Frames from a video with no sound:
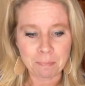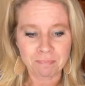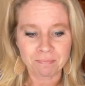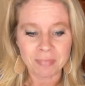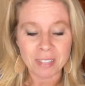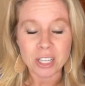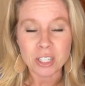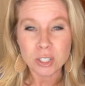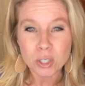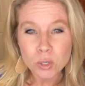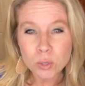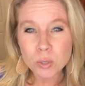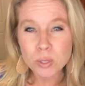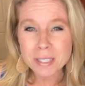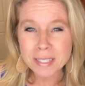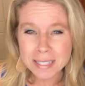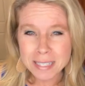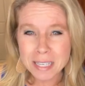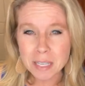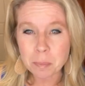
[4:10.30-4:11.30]

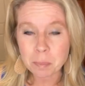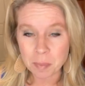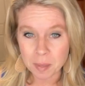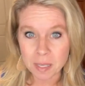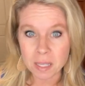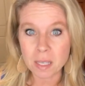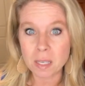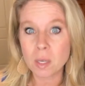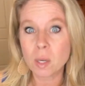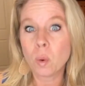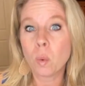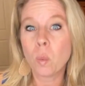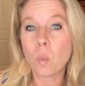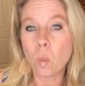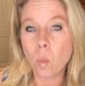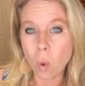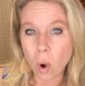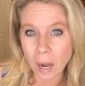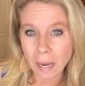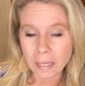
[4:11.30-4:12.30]

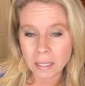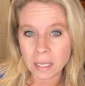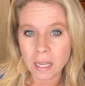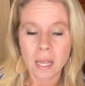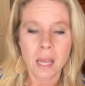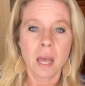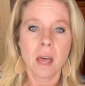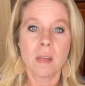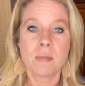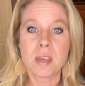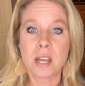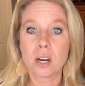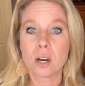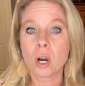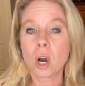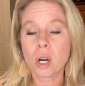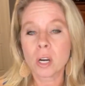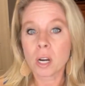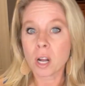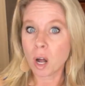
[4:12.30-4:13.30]
UCP1. There are a
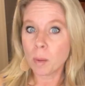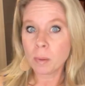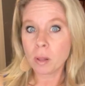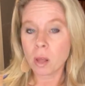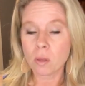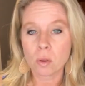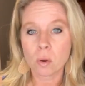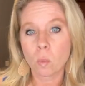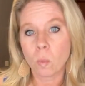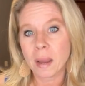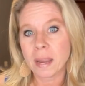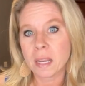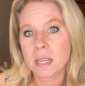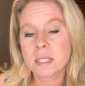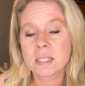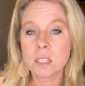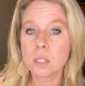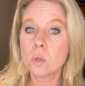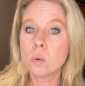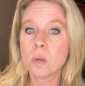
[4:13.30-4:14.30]
couple other ways that
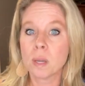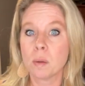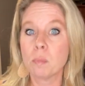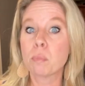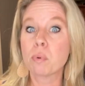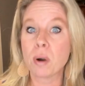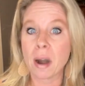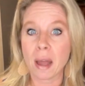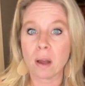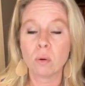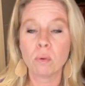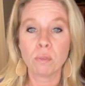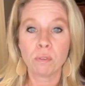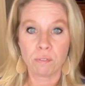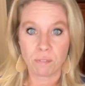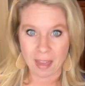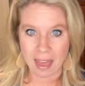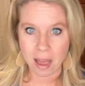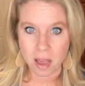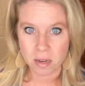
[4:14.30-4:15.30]
you can brown
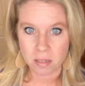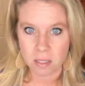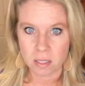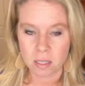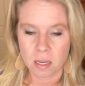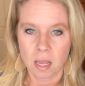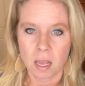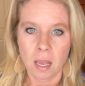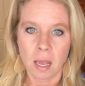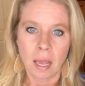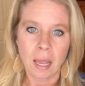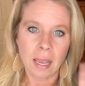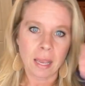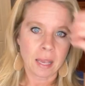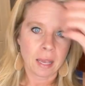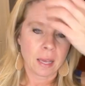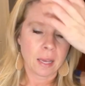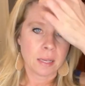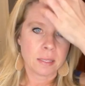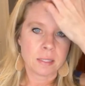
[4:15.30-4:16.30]
fat.
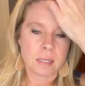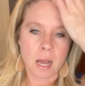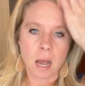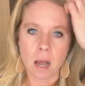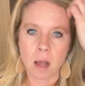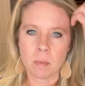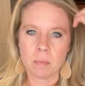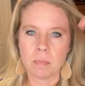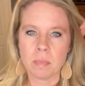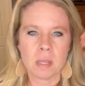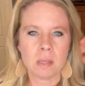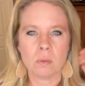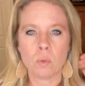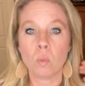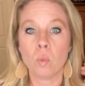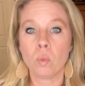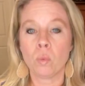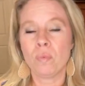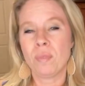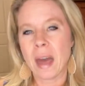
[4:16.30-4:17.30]
And
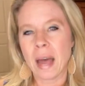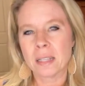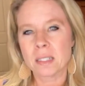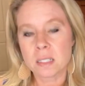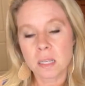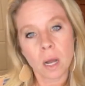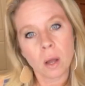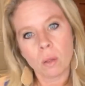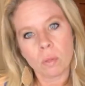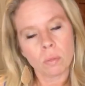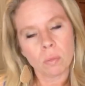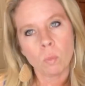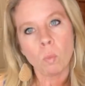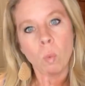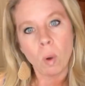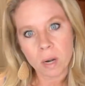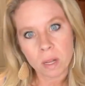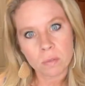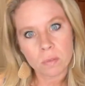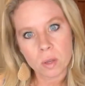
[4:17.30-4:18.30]
that's not, one of
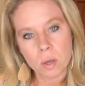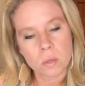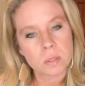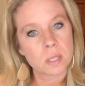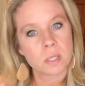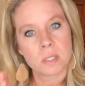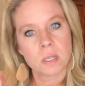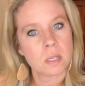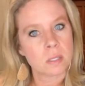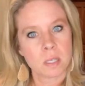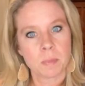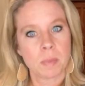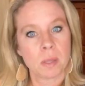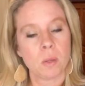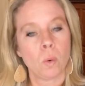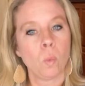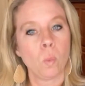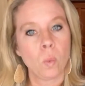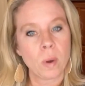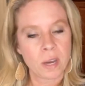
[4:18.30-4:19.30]
those is not something that
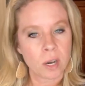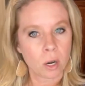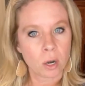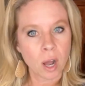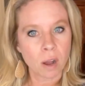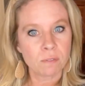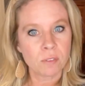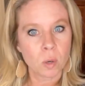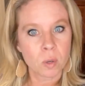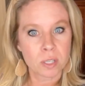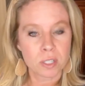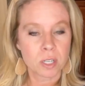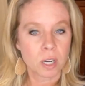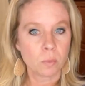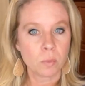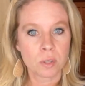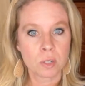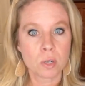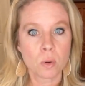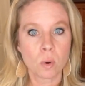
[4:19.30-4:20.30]
we are not focused on with
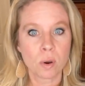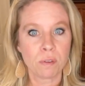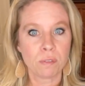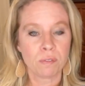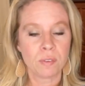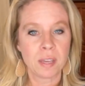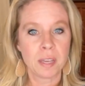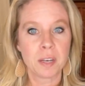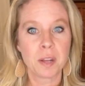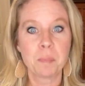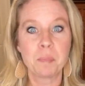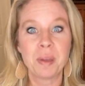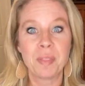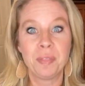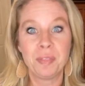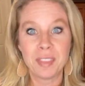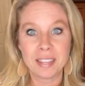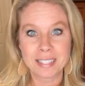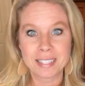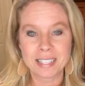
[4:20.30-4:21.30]
Neorafit, but
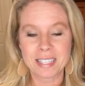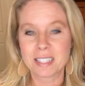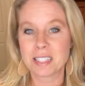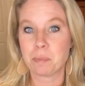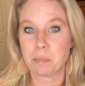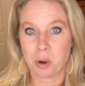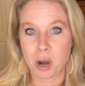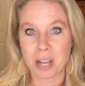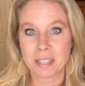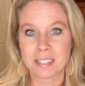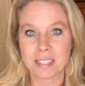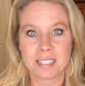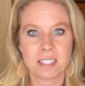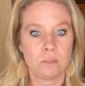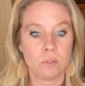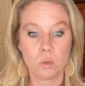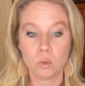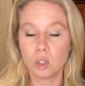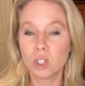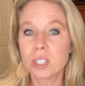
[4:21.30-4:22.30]
this is the process. If you
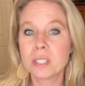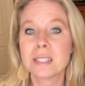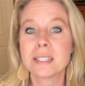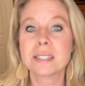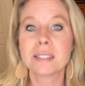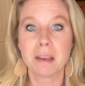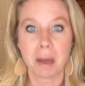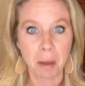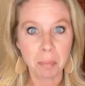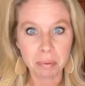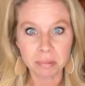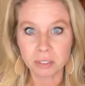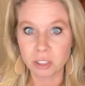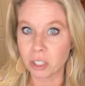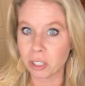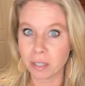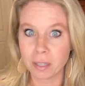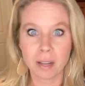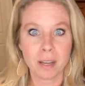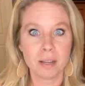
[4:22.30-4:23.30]
look this up, look it
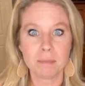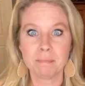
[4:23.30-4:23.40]
up,